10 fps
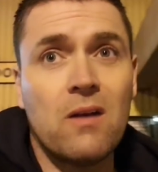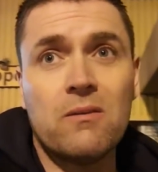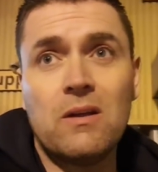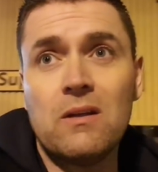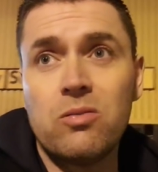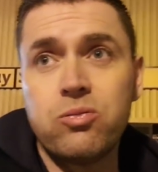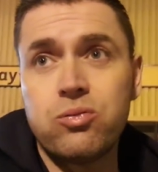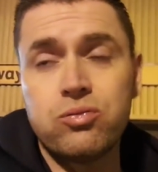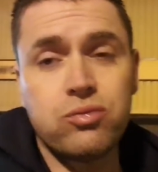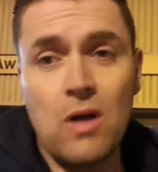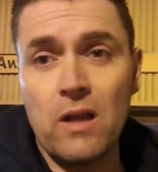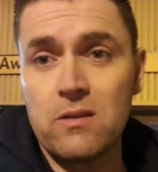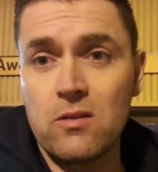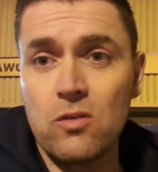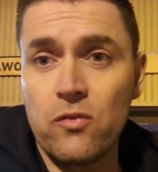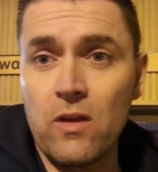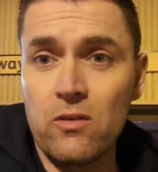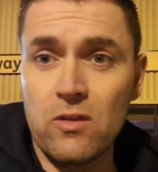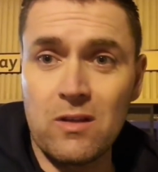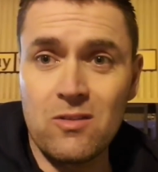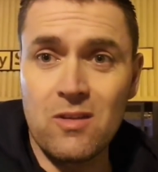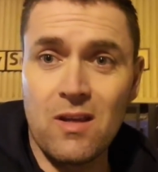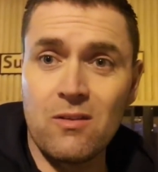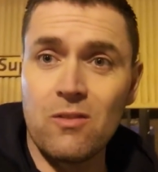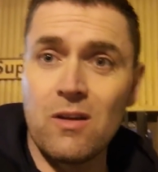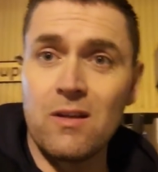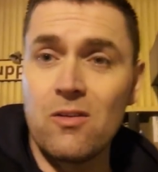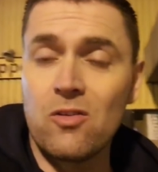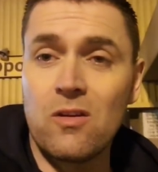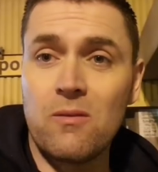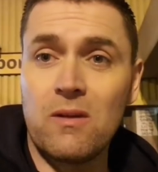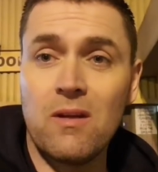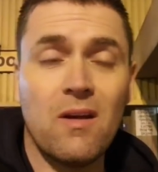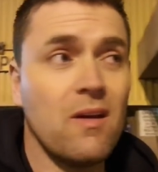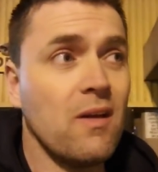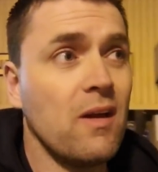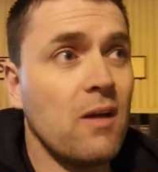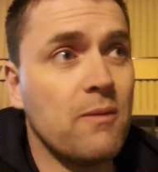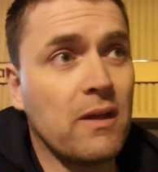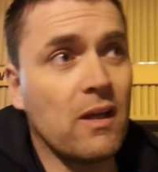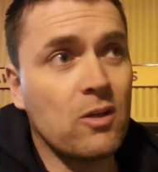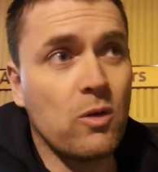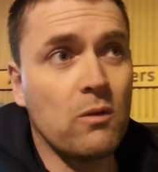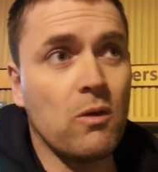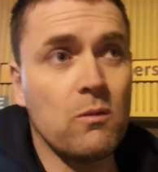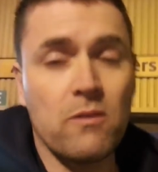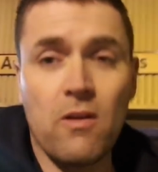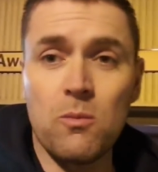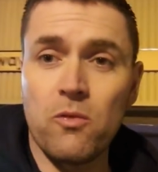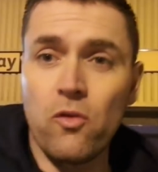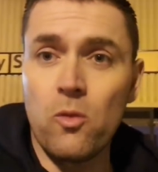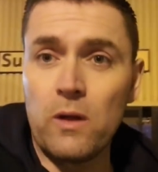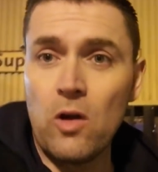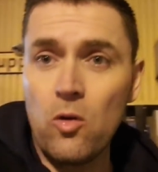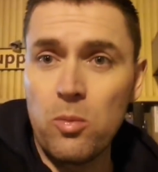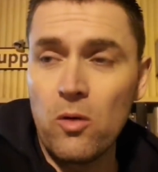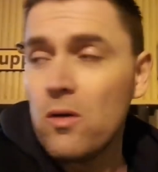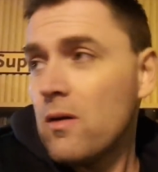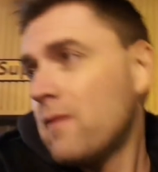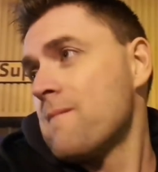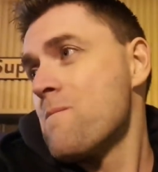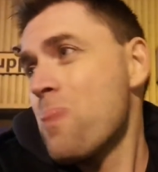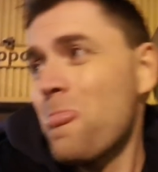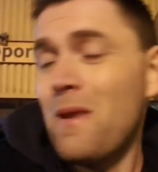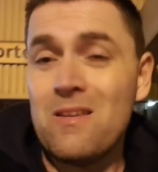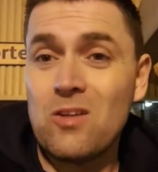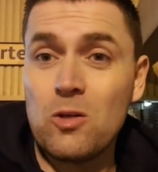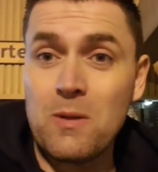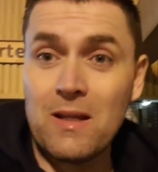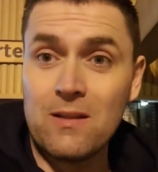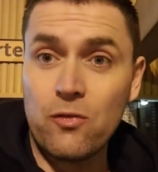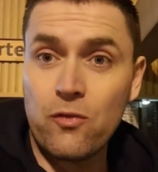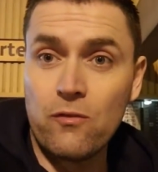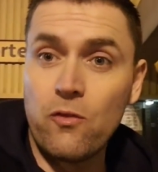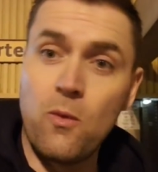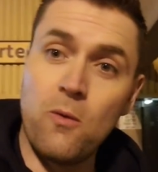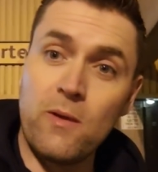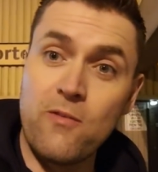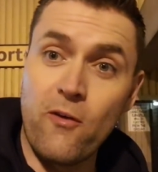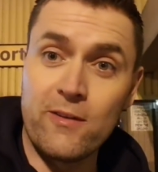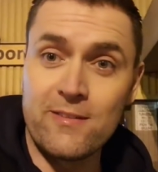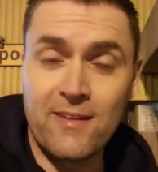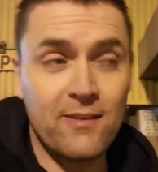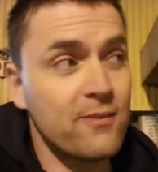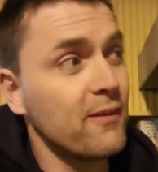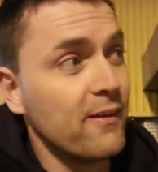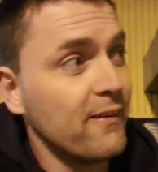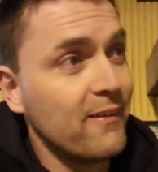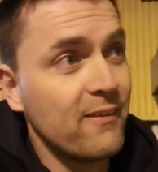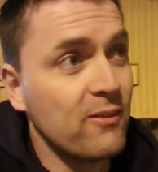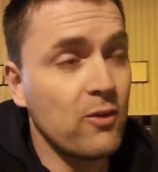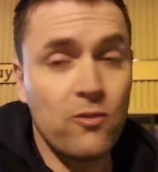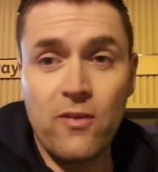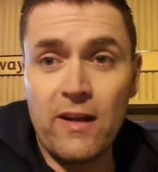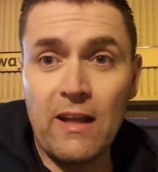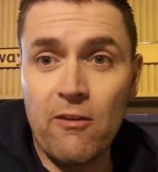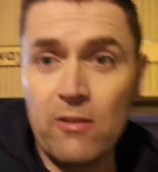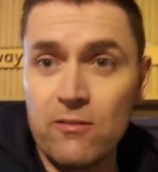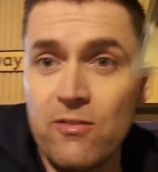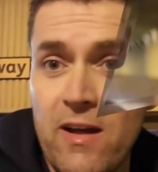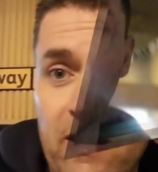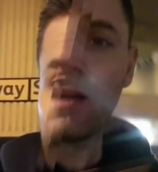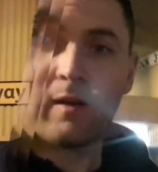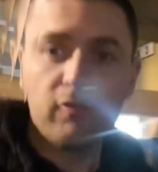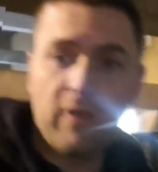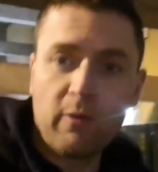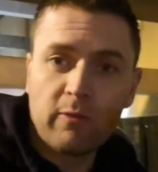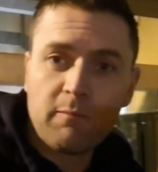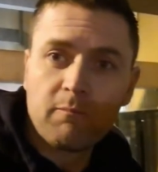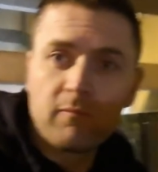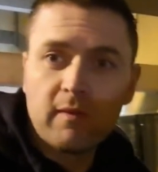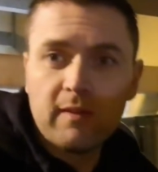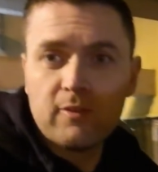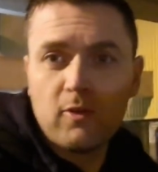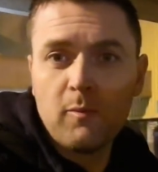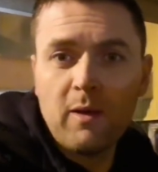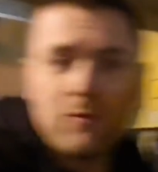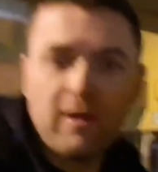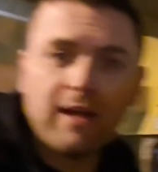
I mean, there's nothing else I can say, it really isn't. I mean, I may get a quick word with Aaron before we go, but is it going to be any different from what we've already said? We'll go and find Aaron and find out. I've found him. He's come out of